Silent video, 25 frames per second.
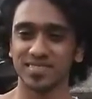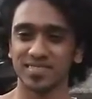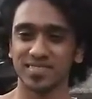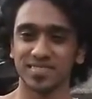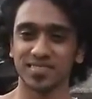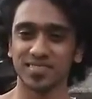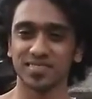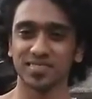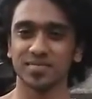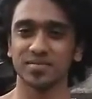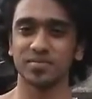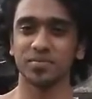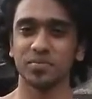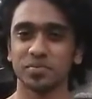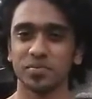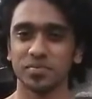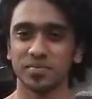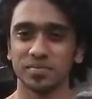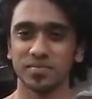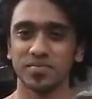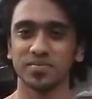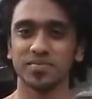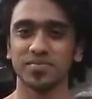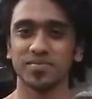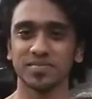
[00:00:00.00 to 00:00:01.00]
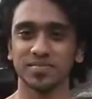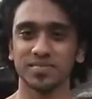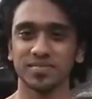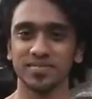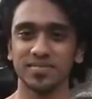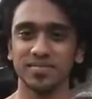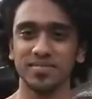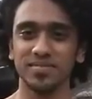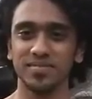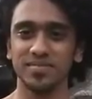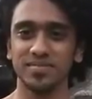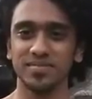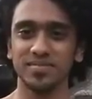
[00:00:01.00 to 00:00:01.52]

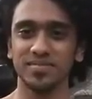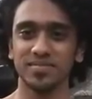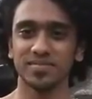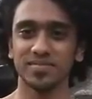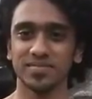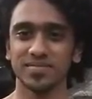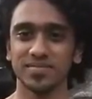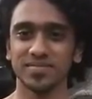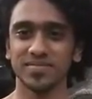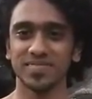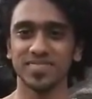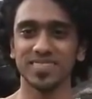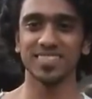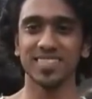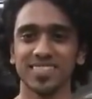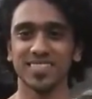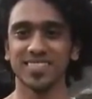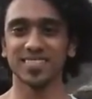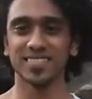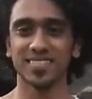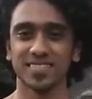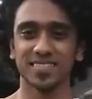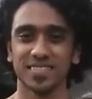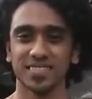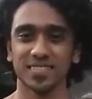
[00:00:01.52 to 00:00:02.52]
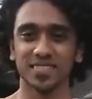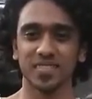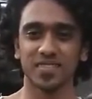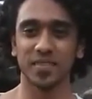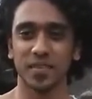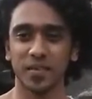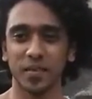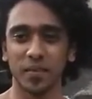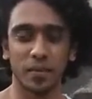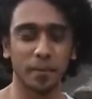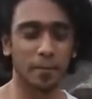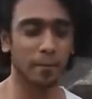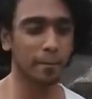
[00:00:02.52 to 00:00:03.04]

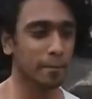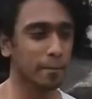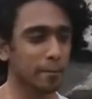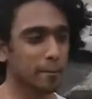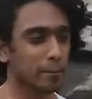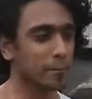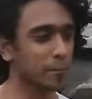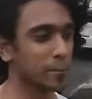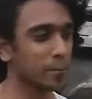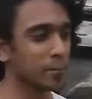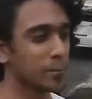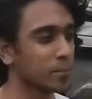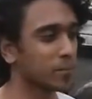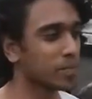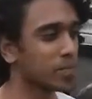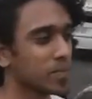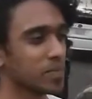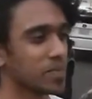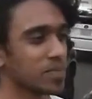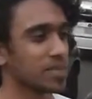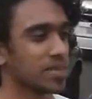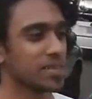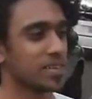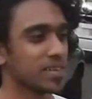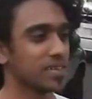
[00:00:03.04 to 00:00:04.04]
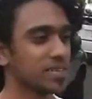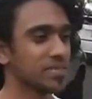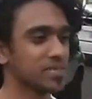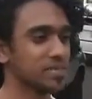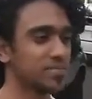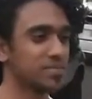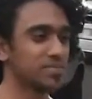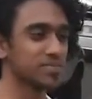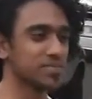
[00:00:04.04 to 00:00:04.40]
(not speaking)